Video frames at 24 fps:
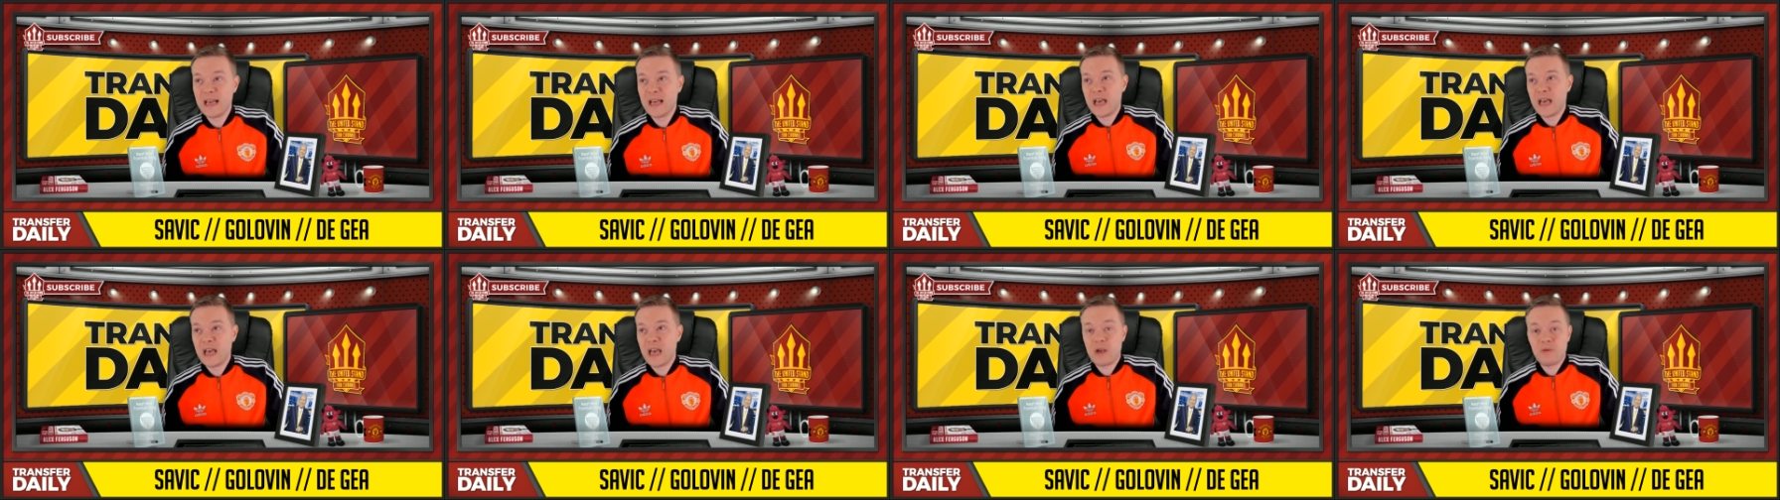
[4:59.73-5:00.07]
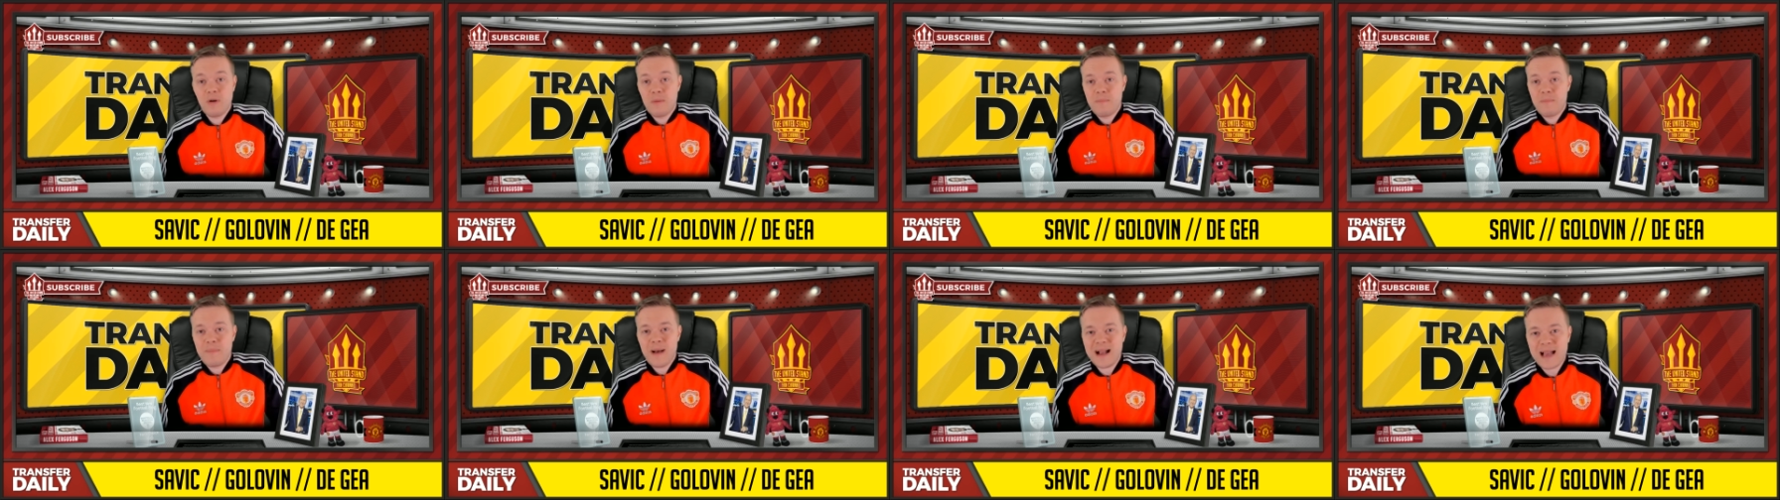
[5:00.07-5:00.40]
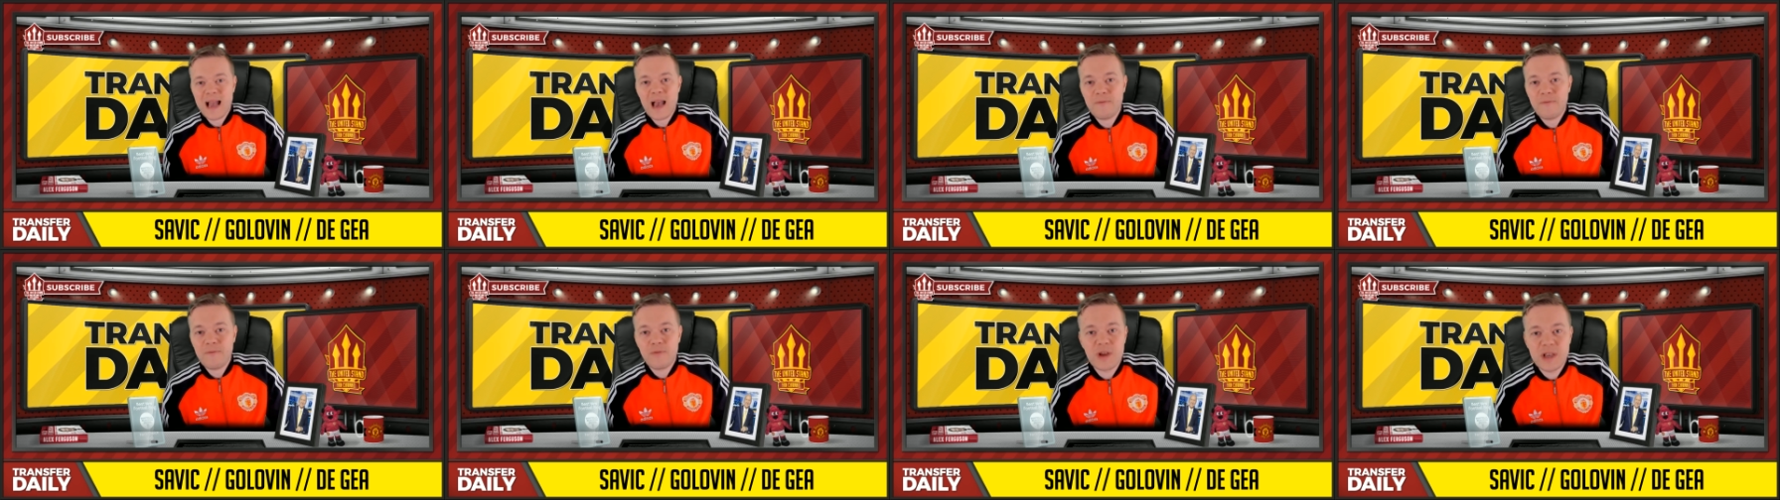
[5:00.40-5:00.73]
who are bang
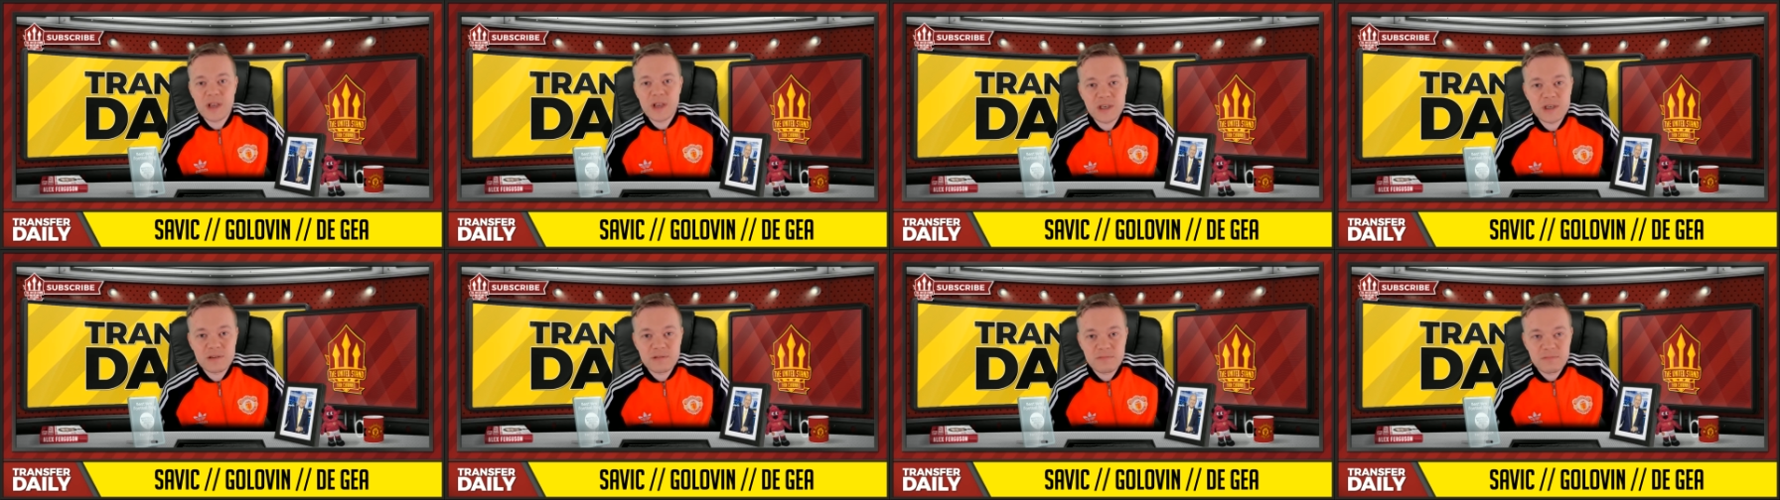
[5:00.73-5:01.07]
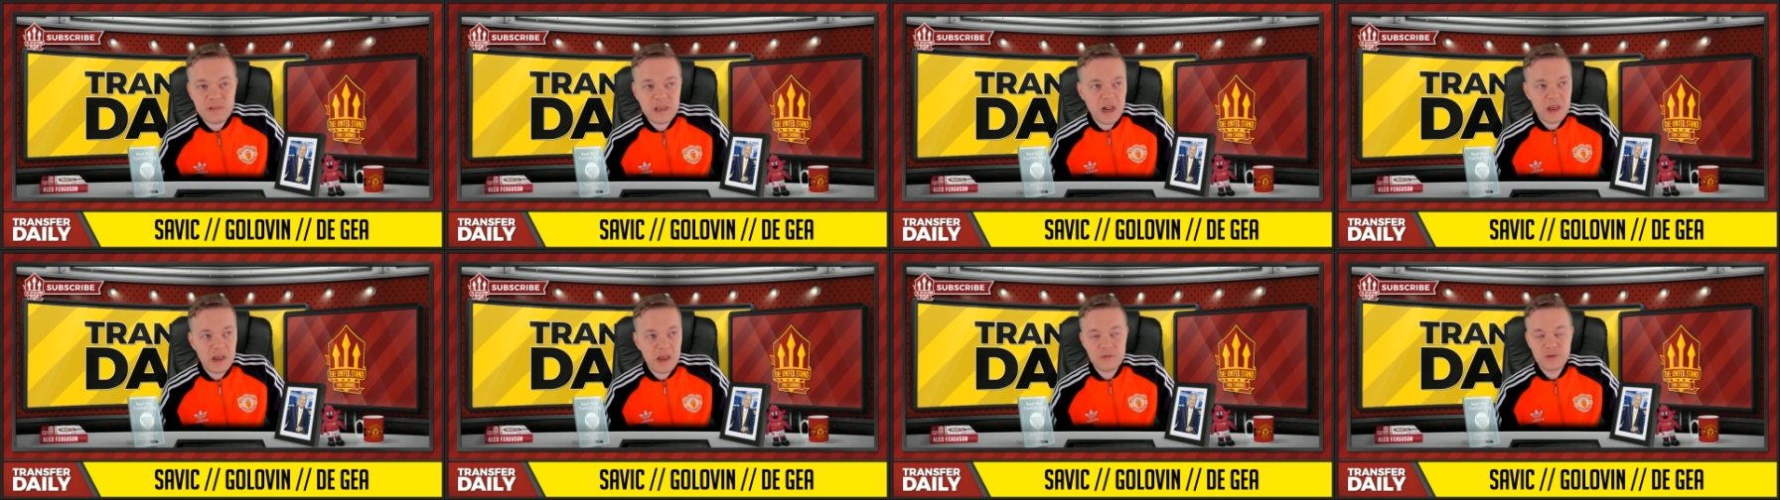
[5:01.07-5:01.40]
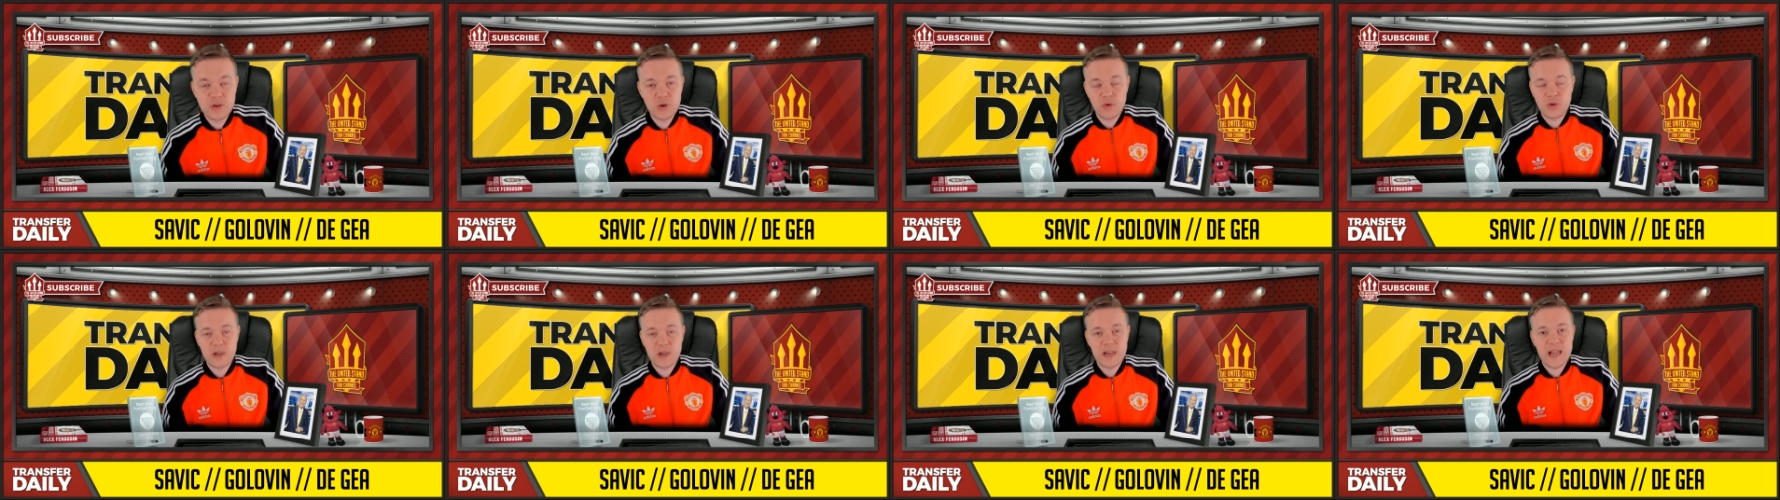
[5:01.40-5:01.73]
average. You know,
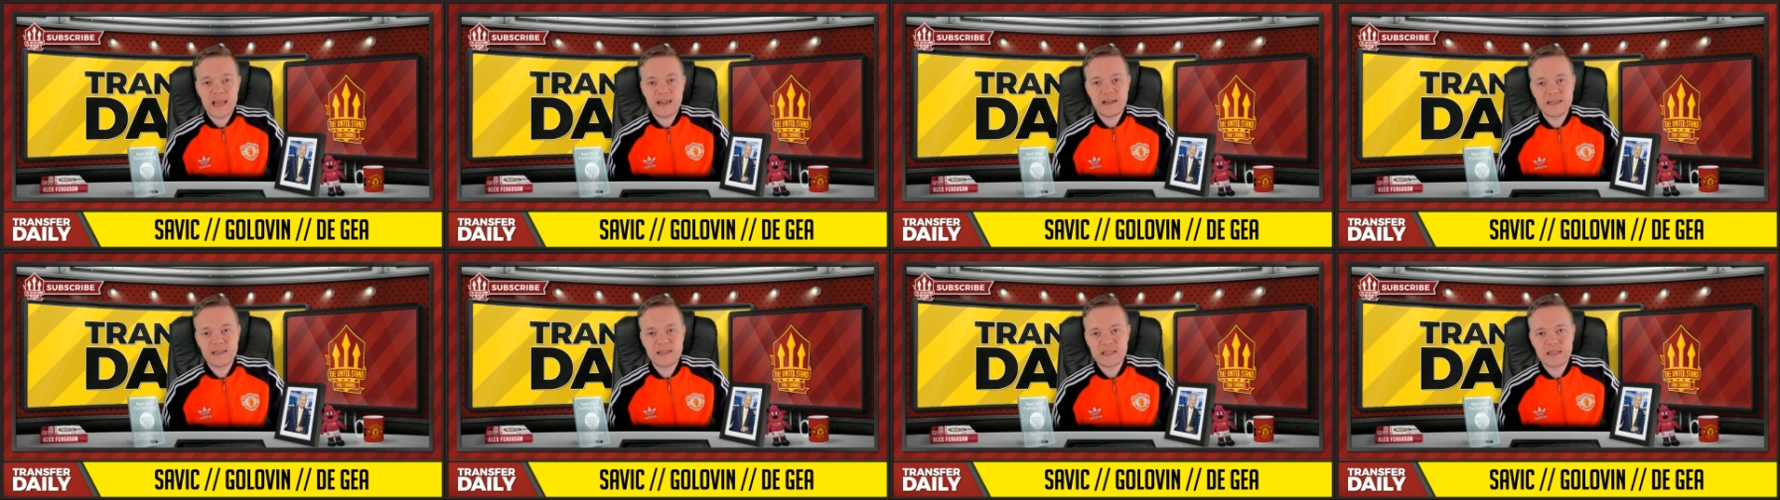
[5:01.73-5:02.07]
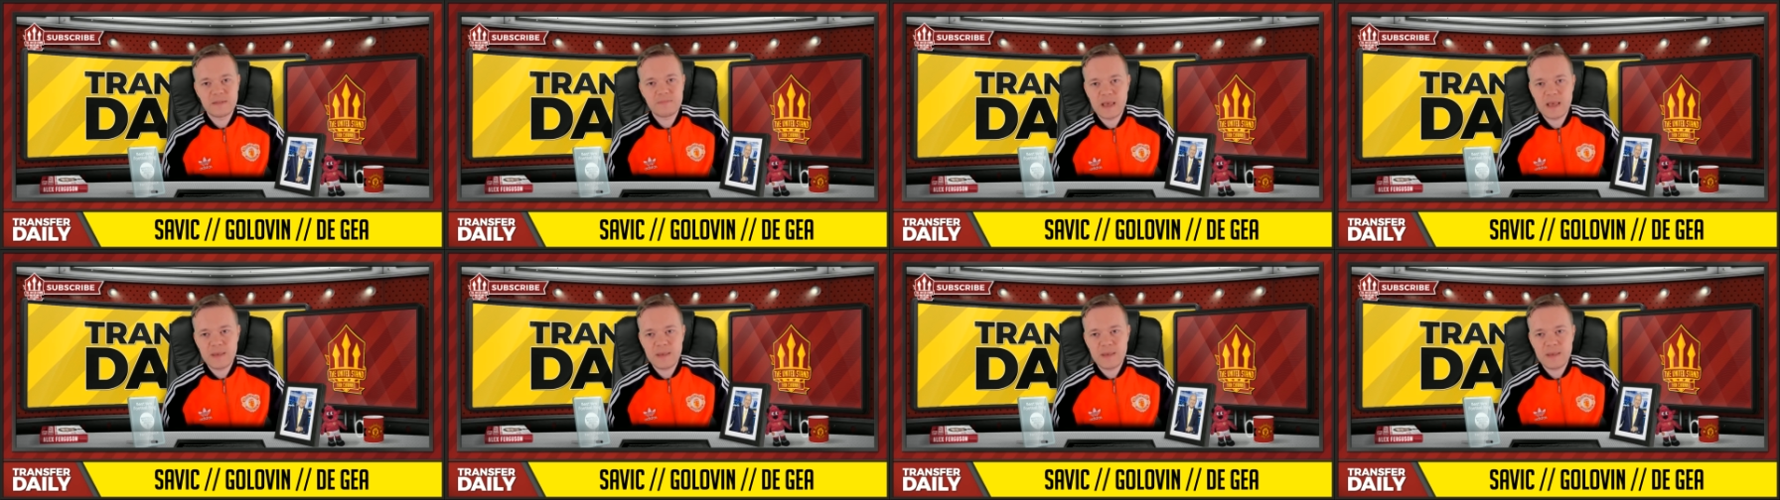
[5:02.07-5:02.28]
Jordan Henderson,